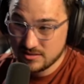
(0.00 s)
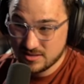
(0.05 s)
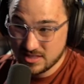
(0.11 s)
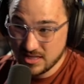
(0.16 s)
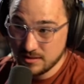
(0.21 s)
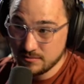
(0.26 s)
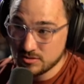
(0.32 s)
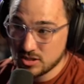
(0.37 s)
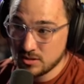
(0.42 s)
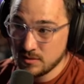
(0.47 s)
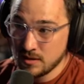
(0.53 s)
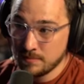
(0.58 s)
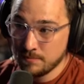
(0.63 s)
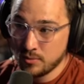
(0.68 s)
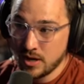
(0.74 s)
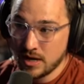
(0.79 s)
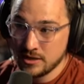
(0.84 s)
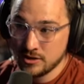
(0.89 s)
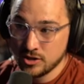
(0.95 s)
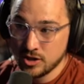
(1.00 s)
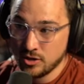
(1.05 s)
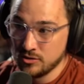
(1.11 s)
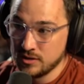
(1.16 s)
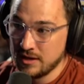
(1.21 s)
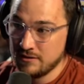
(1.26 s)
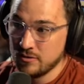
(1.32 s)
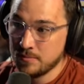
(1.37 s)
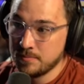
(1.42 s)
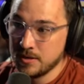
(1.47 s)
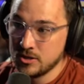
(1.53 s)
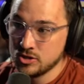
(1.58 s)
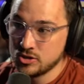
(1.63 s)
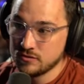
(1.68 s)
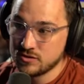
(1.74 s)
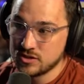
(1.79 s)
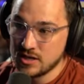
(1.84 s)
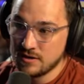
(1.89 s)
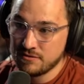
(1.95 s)
seems to be brand new, they have a bunch
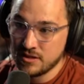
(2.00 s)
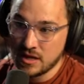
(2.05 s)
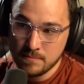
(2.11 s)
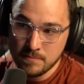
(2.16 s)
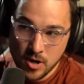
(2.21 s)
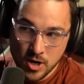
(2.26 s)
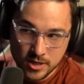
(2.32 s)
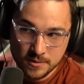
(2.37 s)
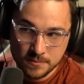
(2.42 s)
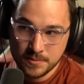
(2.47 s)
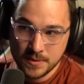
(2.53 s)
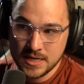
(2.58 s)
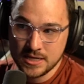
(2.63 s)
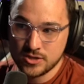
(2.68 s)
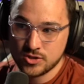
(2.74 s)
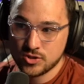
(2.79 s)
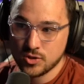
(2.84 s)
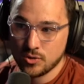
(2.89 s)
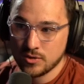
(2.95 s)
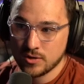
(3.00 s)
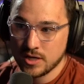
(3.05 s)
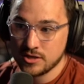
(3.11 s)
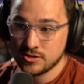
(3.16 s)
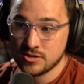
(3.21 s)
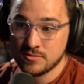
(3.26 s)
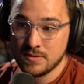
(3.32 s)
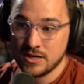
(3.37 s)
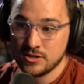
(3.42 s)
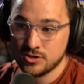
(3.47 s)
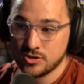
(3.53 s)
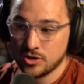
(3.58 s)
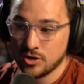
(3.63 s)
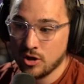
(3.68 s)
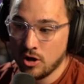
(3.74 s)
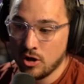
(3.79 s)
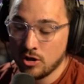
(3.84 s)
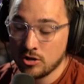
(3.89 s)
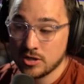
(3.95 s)
of stuff like Marketplace, Soul Customizer,
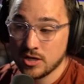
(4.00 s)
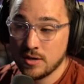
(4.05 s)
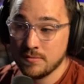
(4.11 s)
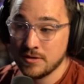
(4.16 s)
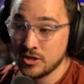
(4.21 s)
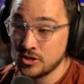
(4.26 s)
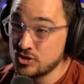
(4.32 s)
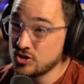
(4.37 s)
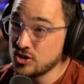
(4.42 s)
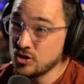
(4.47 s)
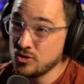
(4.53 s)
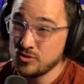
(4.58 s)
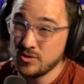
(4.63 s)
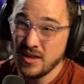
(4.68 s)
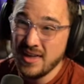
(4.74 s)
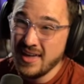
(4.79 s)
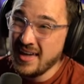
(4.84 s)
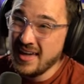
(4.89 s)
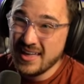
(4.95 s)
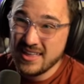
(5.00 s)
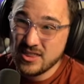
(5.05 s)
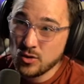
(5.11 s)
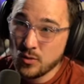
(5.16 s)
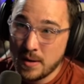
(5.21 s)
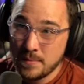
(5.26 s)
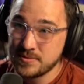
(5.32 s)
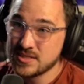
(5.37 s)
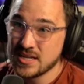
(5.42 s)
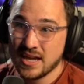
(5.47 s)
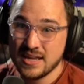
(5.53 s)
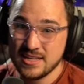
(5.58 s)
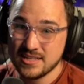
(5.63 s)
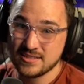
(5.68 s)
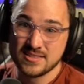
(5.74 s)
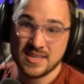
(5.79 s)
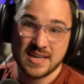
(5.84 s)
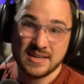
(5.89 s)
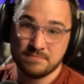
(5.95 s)
all coming soon. The website
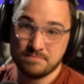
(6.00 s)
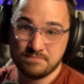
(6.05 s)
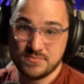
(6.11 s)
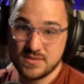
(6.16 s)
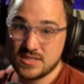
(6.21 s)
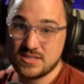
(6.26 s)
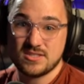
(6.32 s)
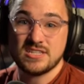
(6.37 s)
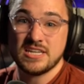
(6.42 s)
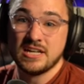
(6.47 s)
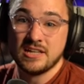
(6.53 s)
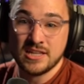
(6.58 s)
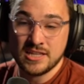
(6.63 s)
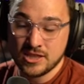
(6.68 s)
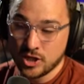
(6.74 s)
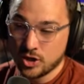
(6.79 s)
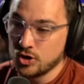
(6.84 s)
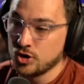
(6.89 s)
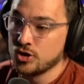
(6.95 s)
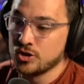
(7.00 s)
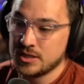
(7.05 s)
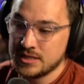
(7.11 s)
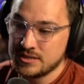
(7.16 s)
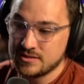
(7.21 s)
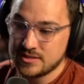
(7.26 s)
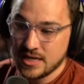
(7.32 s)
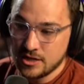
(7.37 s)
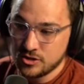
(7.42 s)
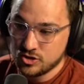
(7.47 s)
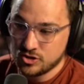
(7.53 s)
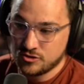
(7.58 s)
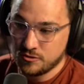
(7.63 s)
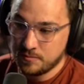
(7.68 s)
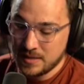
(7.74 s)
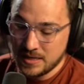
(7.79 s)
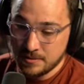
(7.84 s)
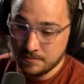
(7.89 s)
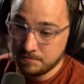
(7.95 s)
is like still in the early stages
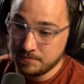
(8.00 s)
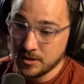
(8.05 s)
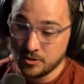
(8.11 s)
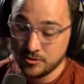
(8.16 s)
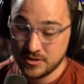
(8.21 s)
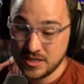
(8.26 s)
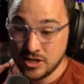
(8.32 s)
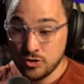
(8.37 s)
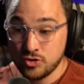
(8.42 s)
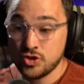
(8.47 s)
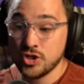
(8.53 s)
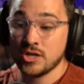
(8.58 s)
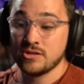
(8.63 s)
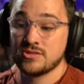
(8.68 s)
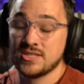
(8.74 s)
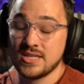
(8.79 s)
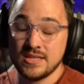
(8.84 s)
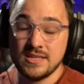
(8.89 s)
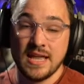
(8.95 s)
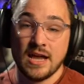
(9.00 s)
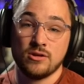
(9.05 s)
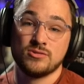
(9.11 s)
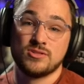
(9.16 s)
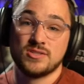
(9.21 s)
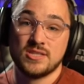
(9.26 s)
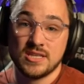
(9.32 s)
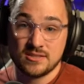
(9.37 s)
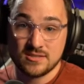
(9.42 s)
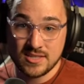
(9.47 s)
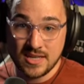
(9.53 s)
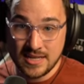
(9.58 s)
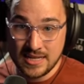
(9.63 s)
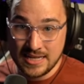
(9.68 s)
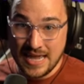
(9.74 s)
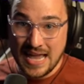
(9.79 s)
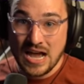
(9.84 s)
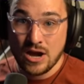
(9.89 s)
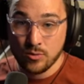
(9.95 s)
of being built. They just announced this like
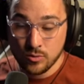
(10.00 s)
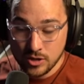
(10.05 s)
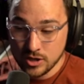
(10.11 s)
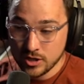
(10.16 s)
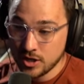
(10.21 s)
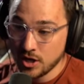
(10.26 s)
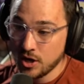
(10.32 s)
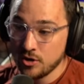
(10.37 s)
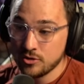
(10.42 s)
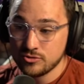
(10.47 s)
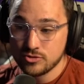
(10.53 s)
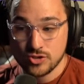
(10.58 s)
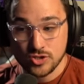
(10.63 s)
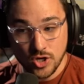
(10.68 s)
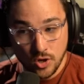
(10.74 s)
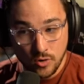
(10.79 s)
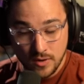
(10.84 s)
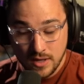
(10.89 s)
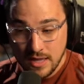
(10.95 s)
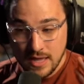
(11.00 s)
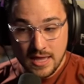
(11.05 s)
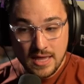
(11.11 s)
an hour ago, so